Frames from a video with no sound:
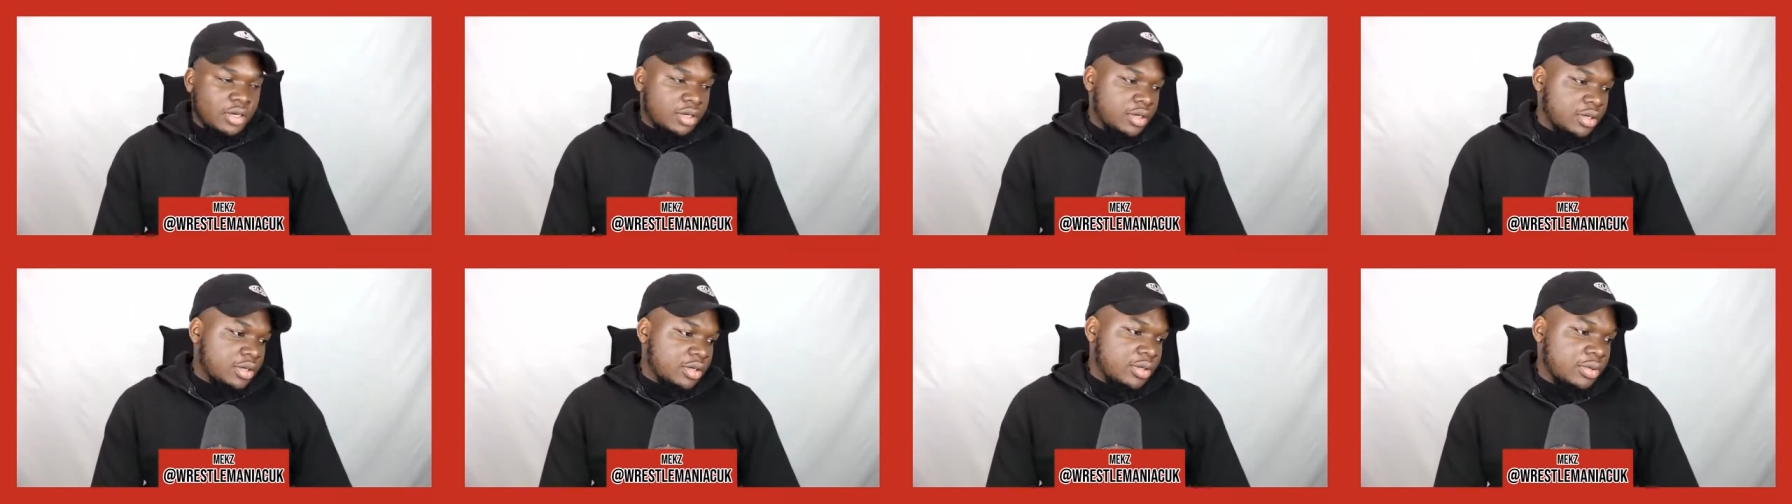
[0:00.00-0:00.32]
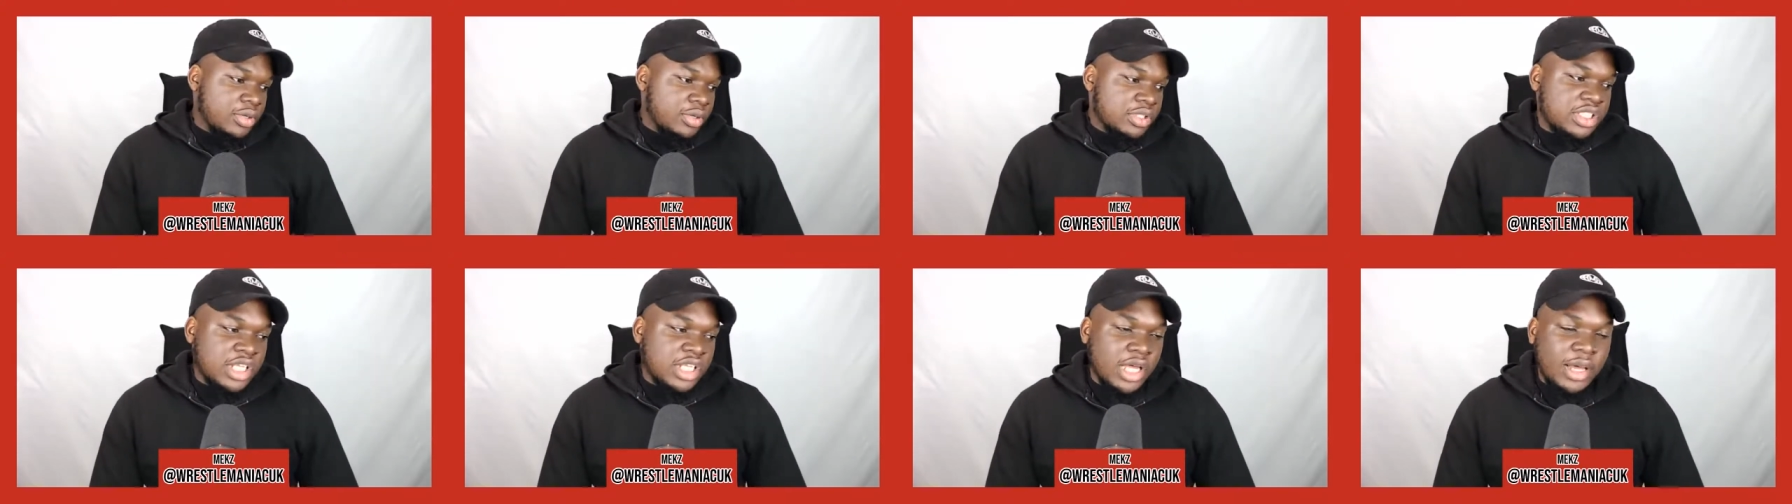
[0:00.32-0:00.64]
What's
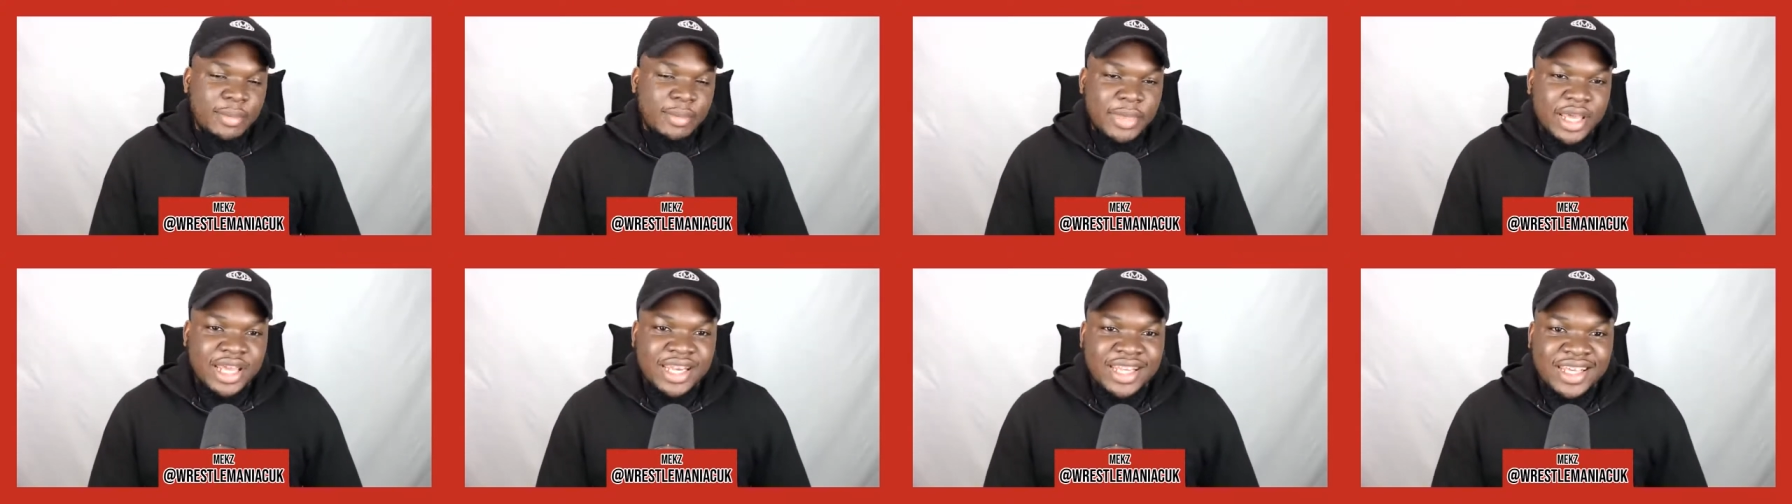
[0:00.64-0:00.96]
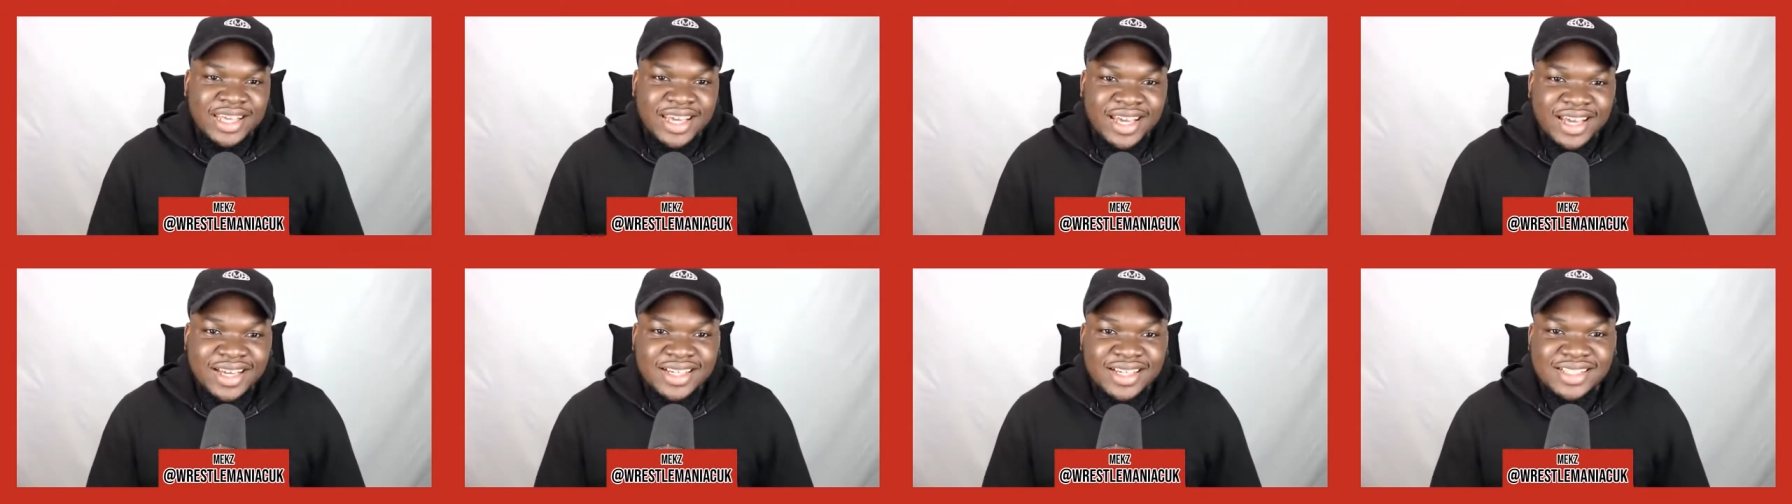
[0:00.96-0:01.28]
up,
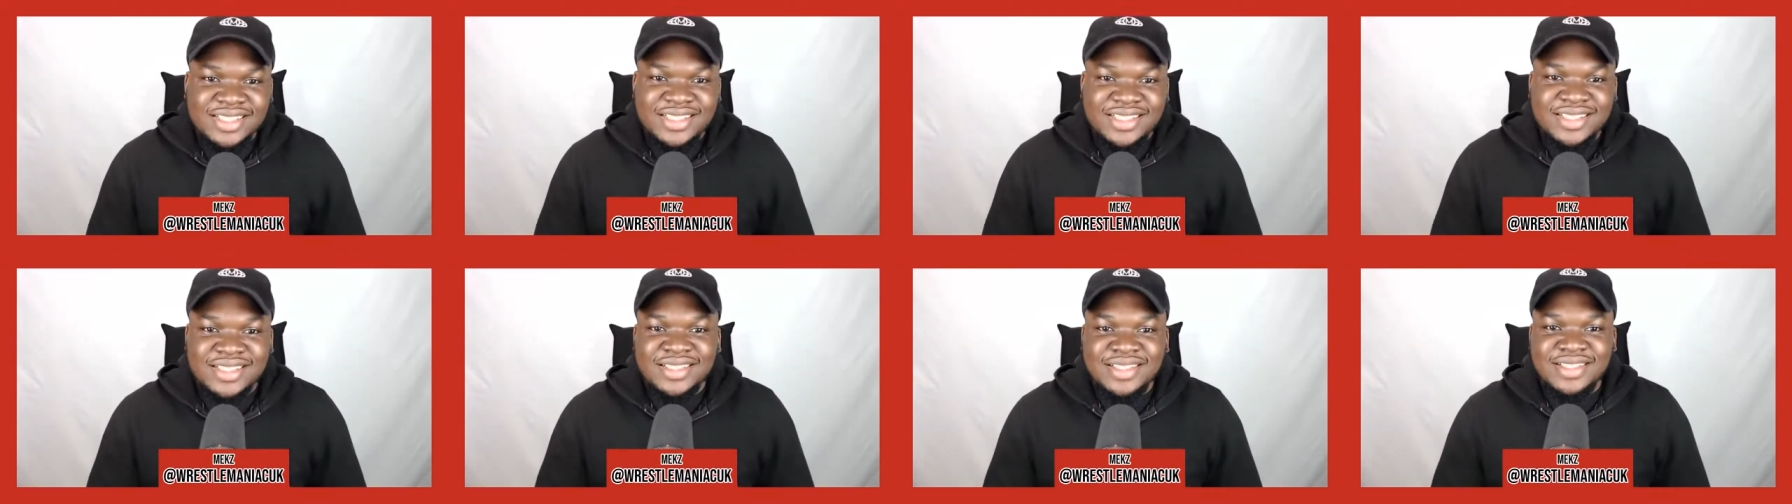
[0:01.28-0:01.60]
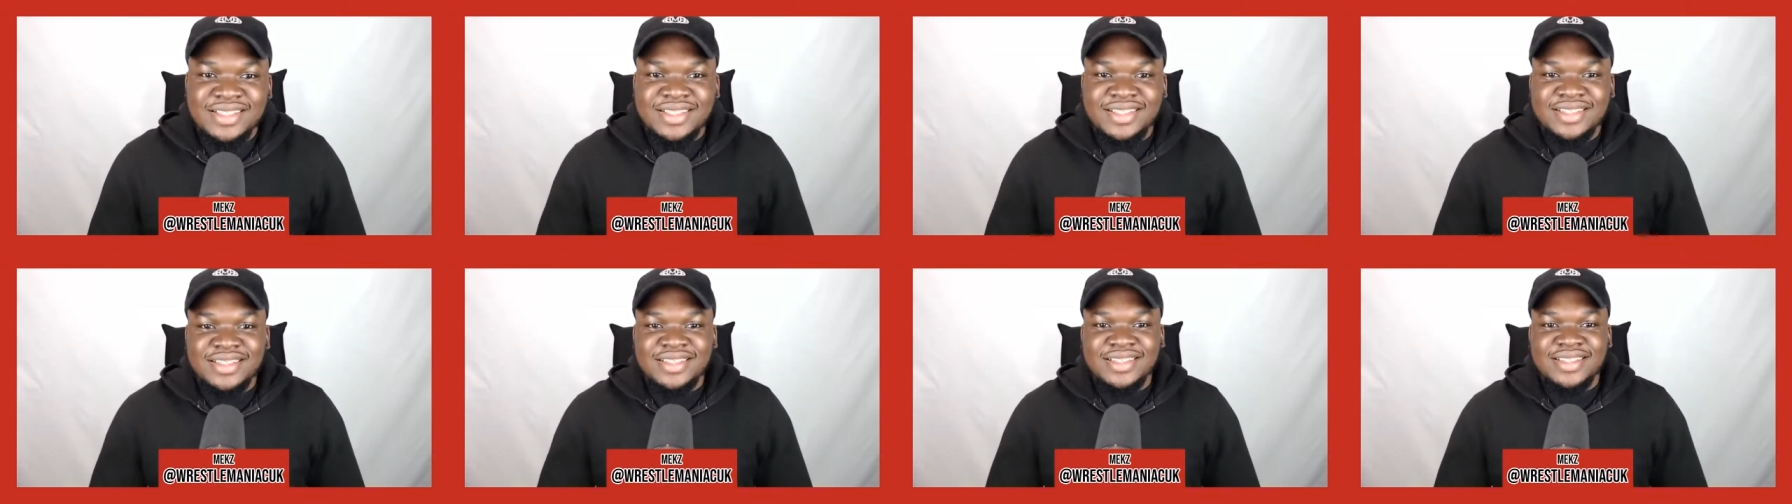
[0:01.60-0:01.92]
maniacs?
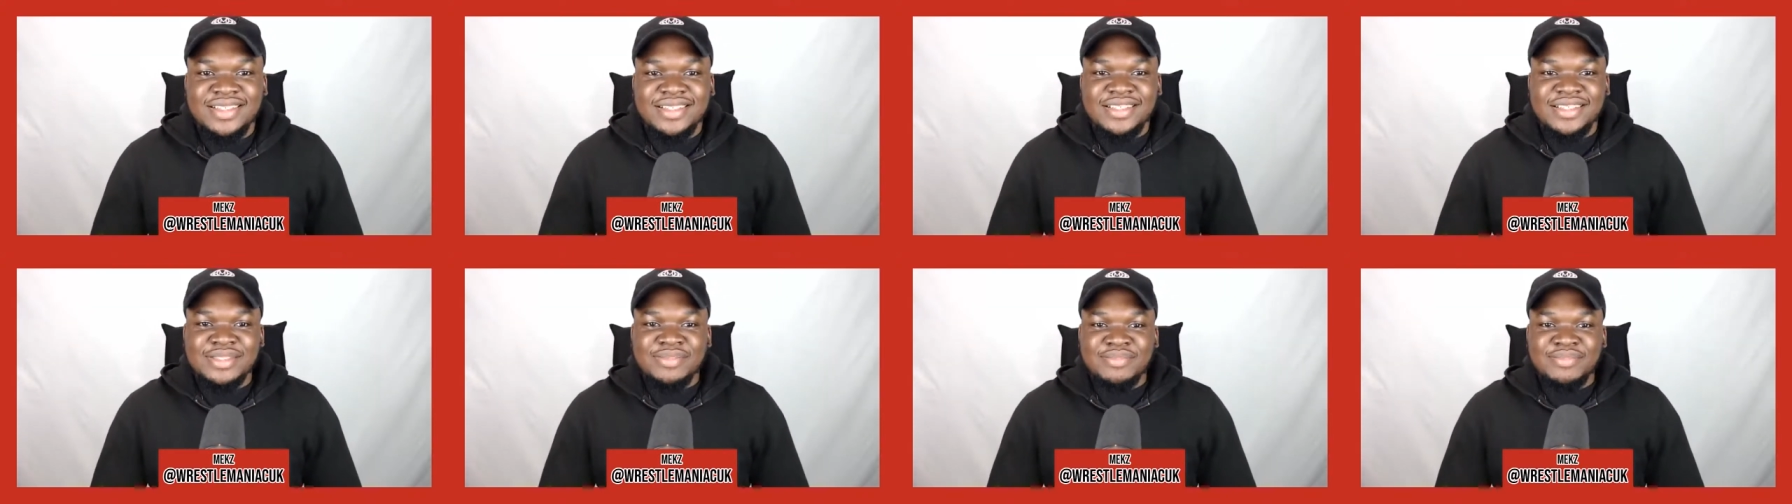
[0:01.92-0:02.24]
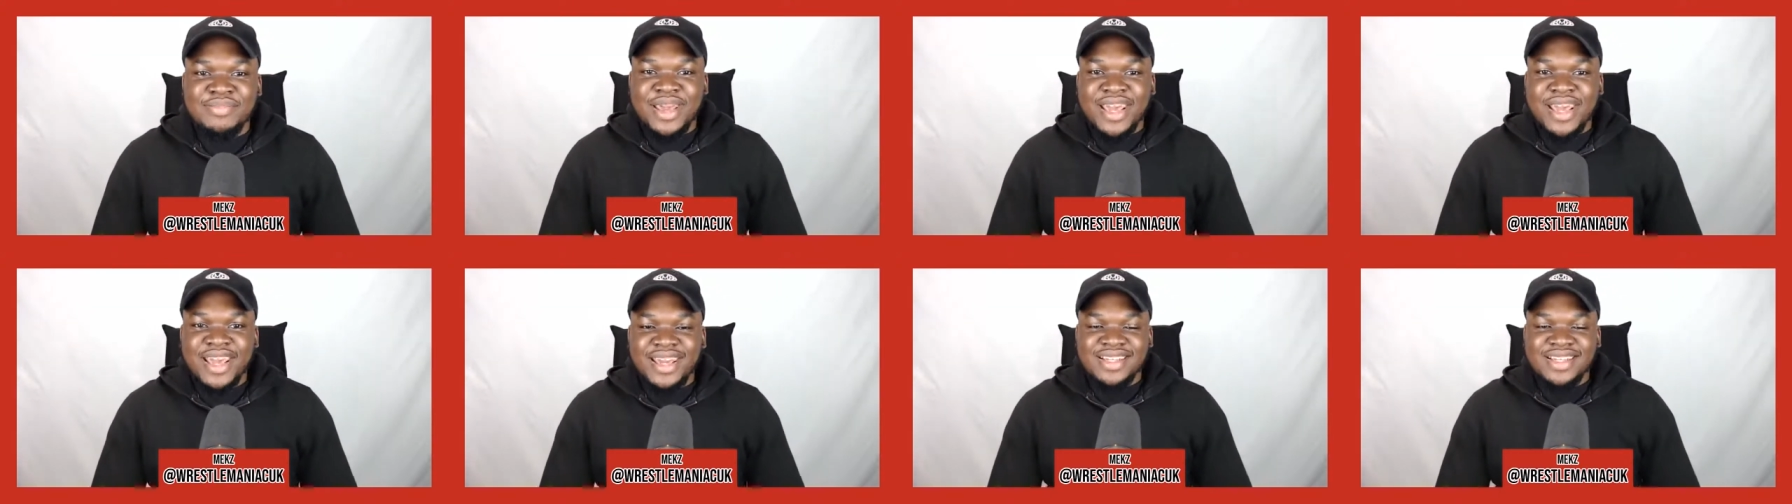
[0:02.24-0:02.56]
It's
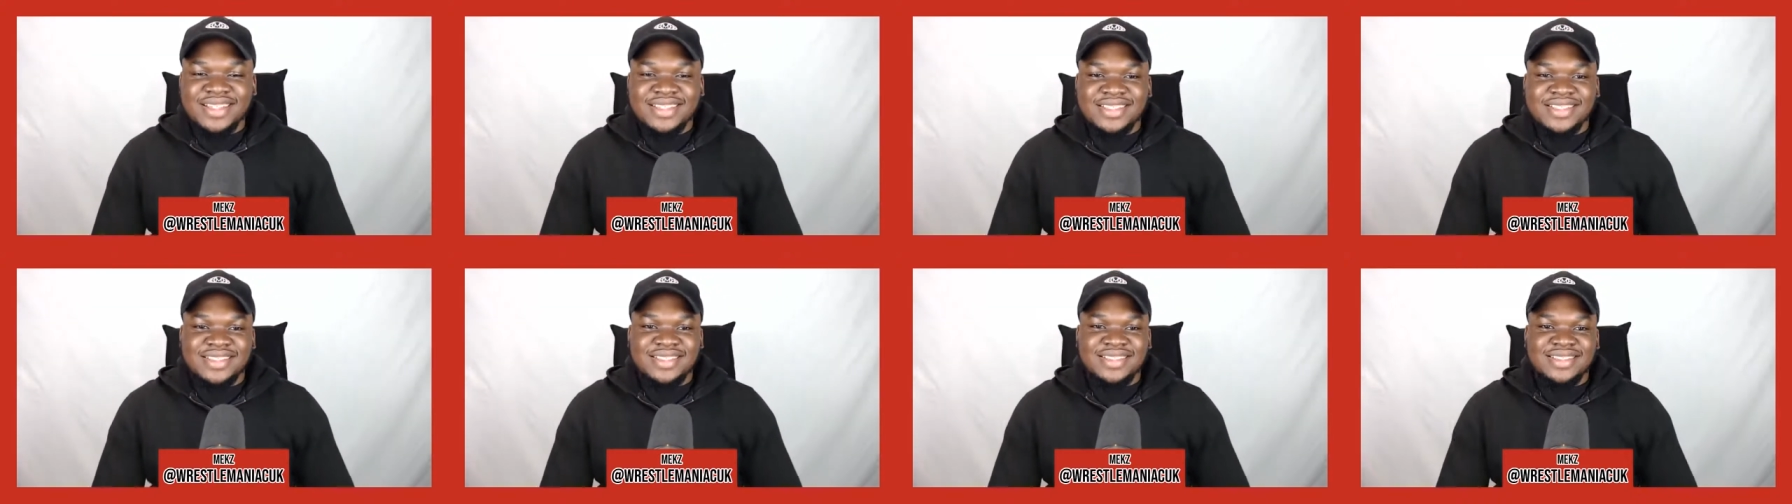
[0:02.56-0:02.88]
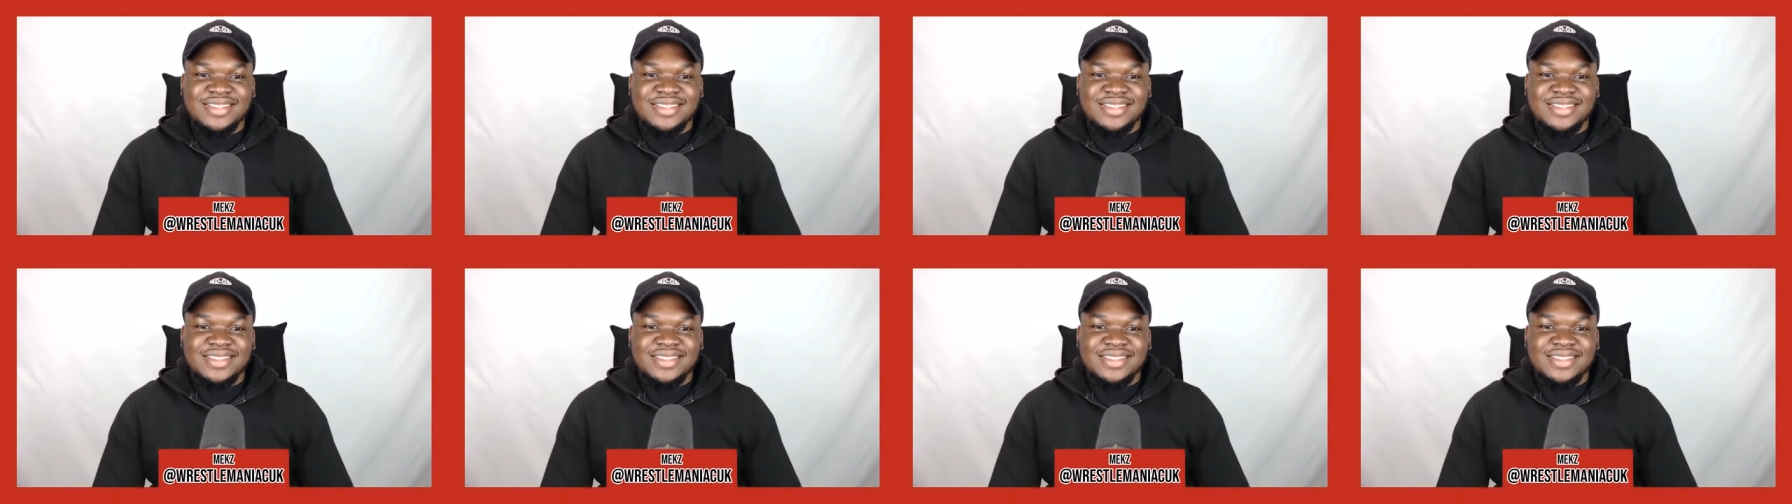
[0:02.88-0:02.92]
Mex,